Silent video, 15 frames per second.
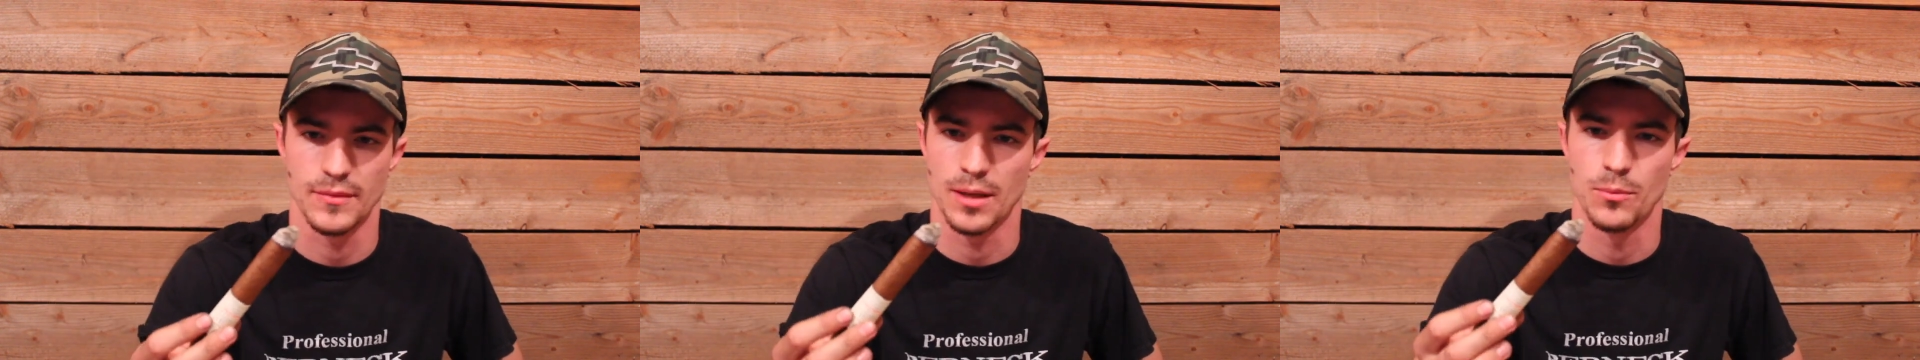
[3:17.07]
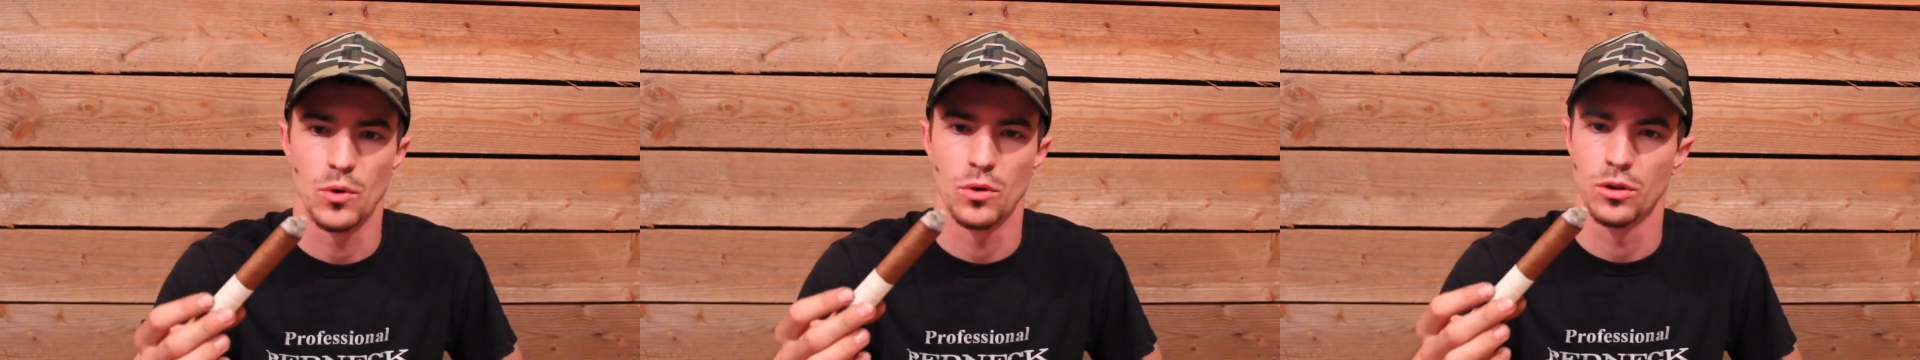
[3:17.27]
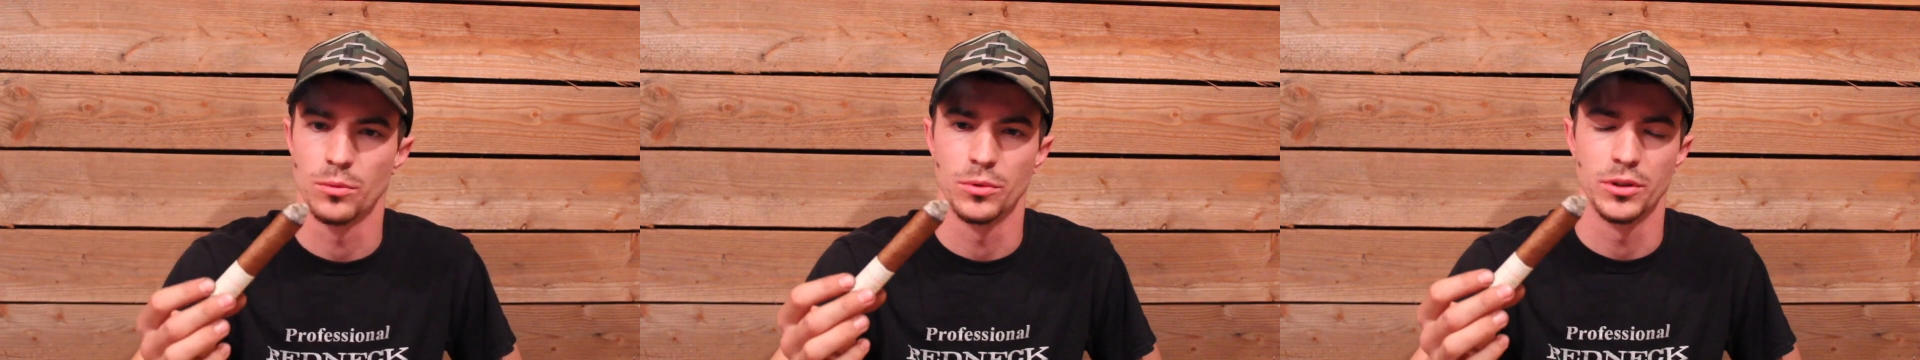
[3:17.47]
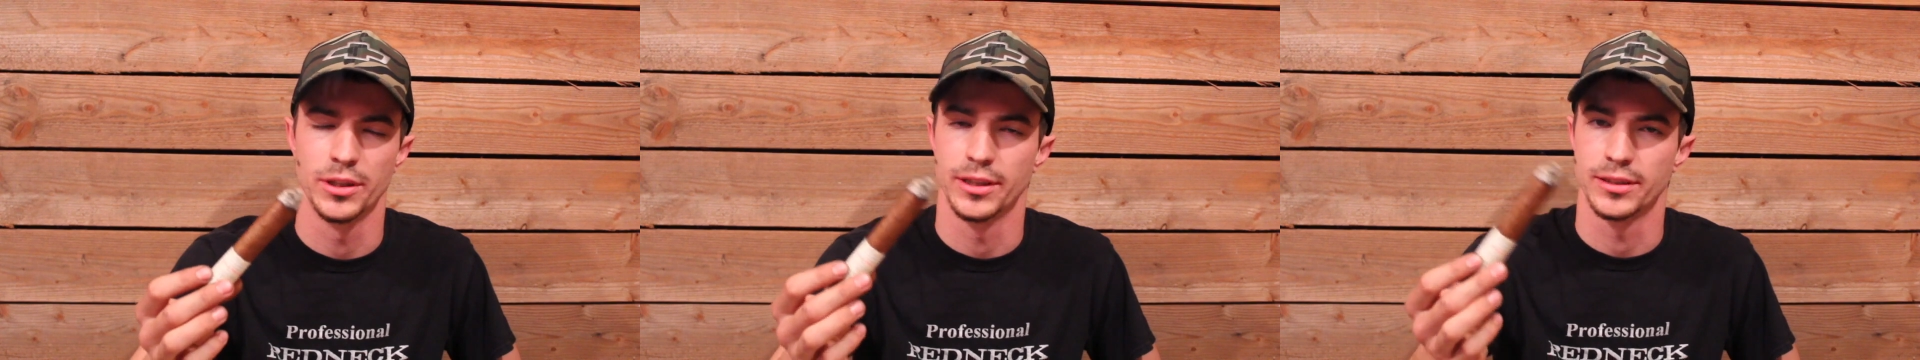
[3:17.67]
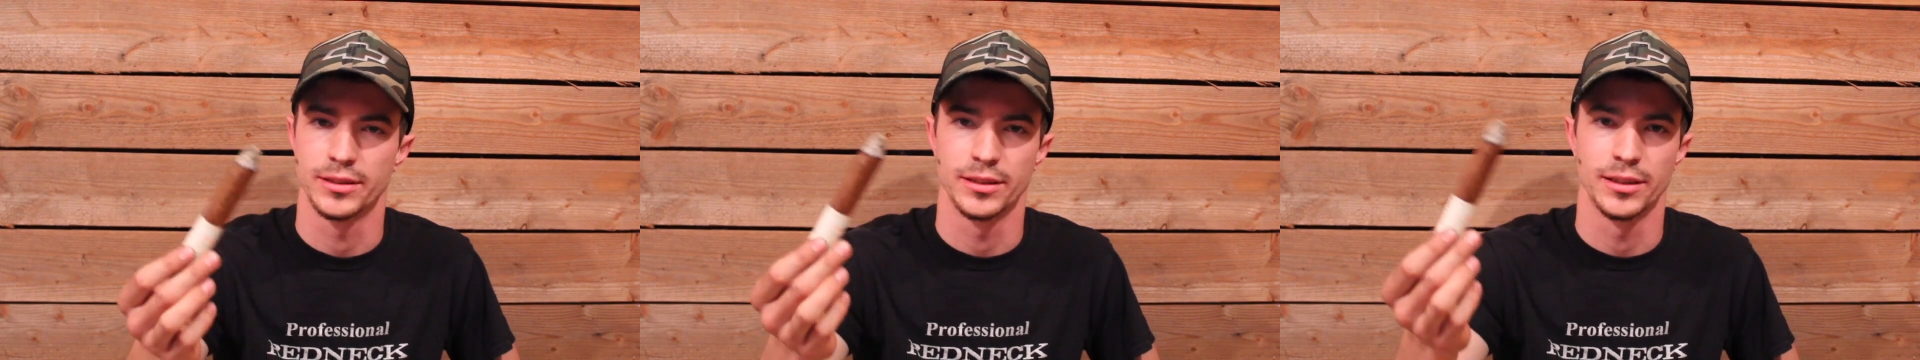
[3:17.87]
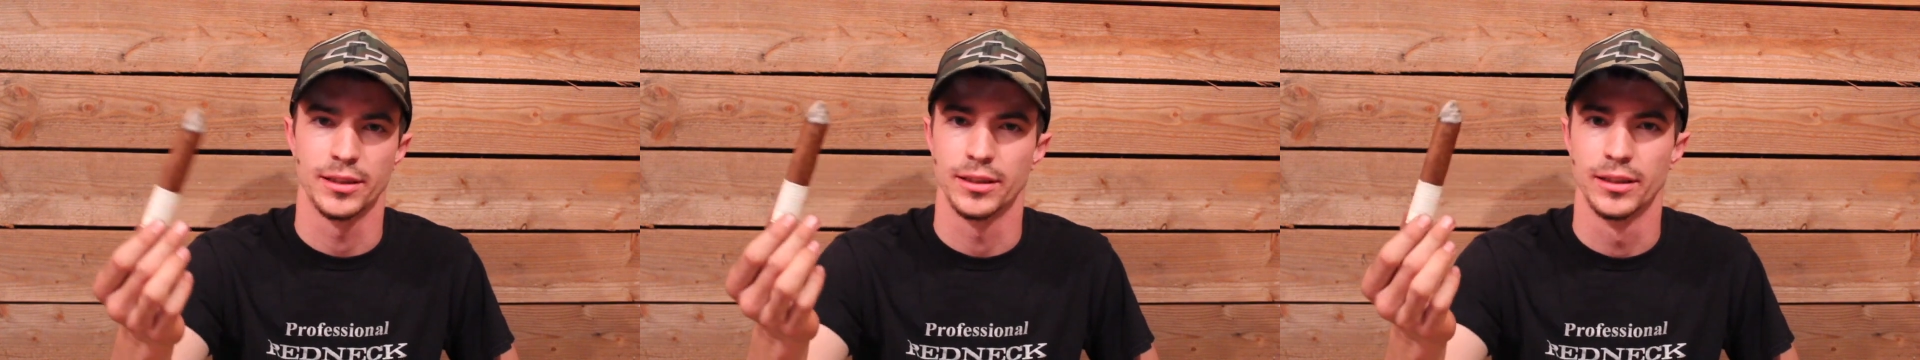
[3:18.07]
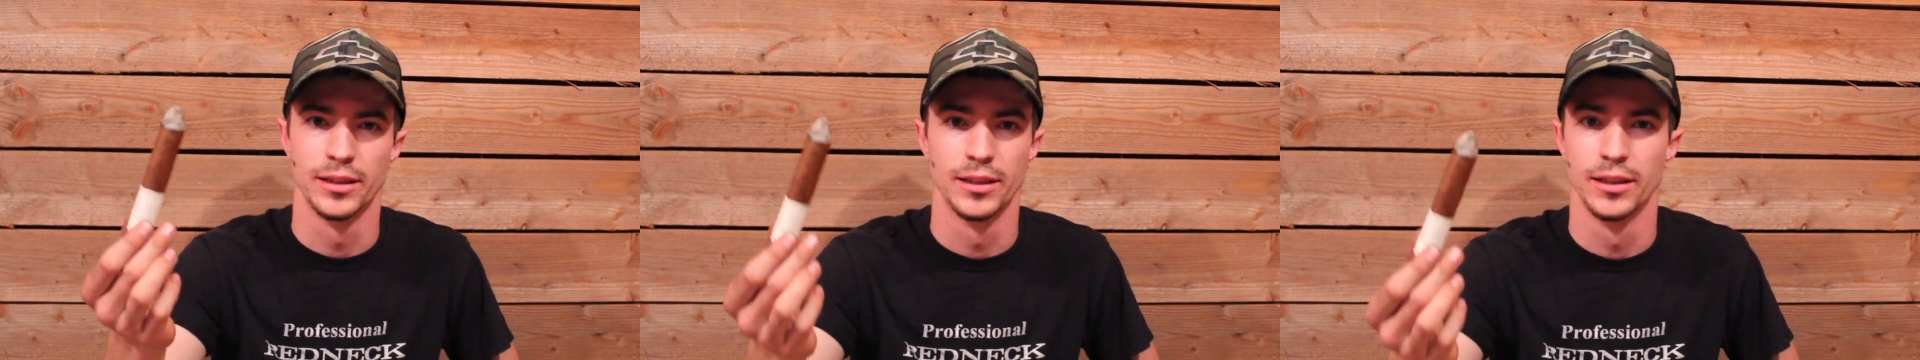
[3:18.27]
I'm horrible at